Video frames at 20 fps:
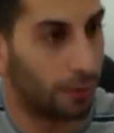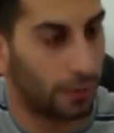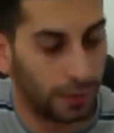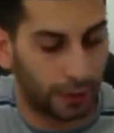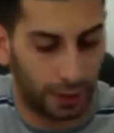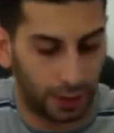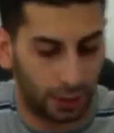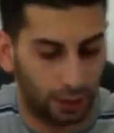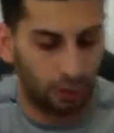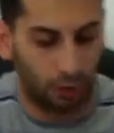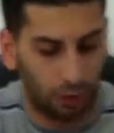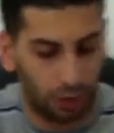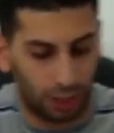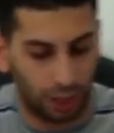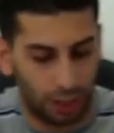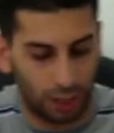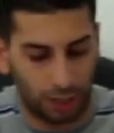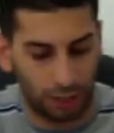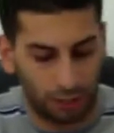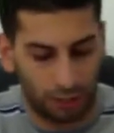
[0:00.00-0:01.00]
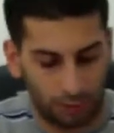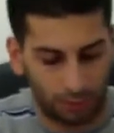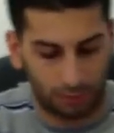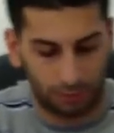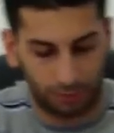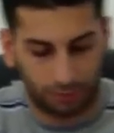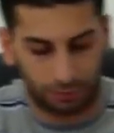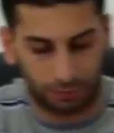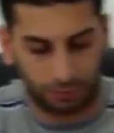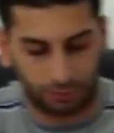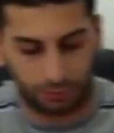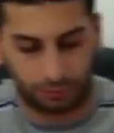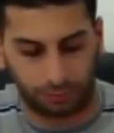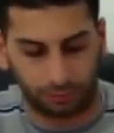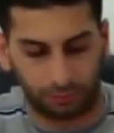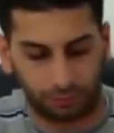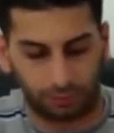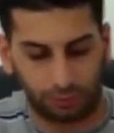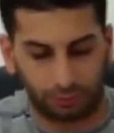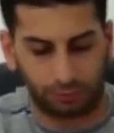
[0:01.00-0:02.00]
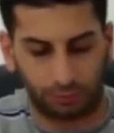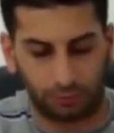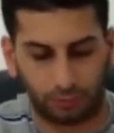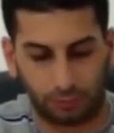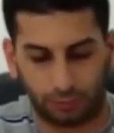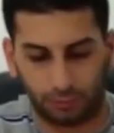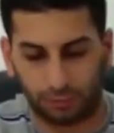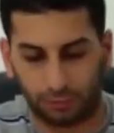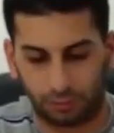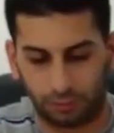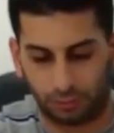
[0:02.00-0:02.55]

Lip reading: for accommodation, also support for